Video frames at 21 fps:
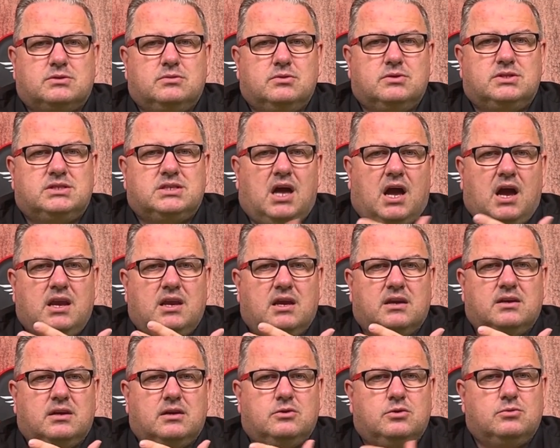to sign
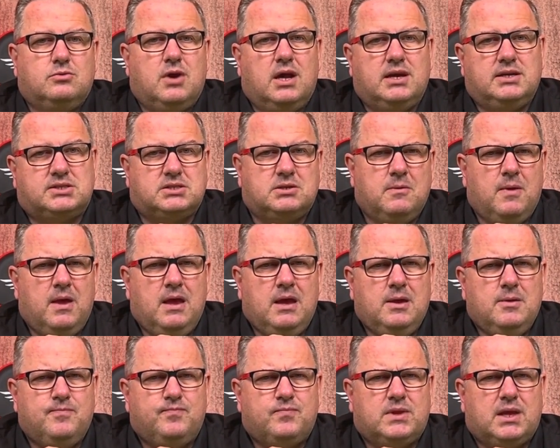under duress.
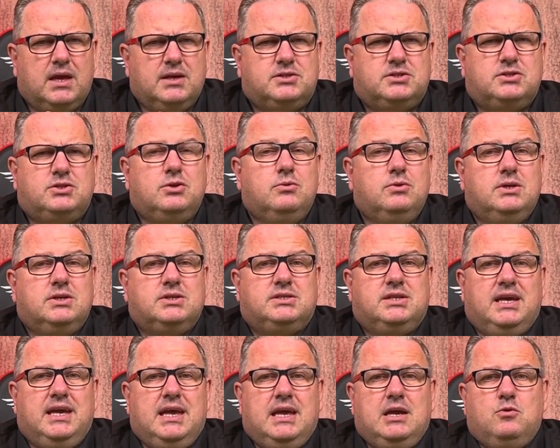As soon as
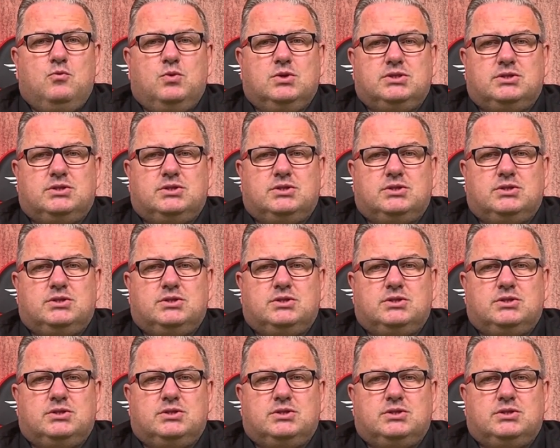the ink was